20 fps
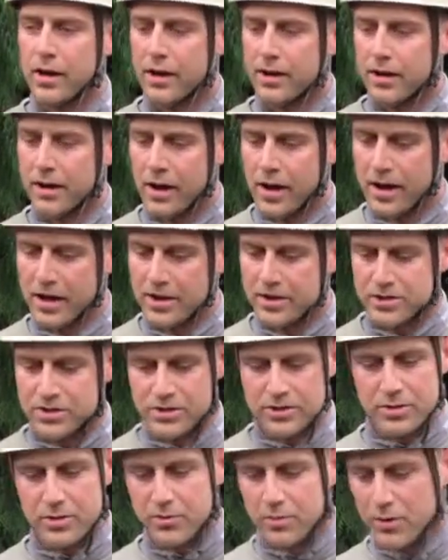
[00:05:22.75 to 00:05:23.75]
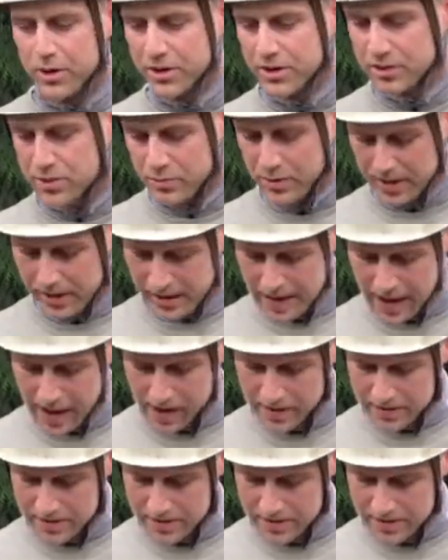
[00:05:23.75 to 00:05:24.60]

and he's just a really sweet cat.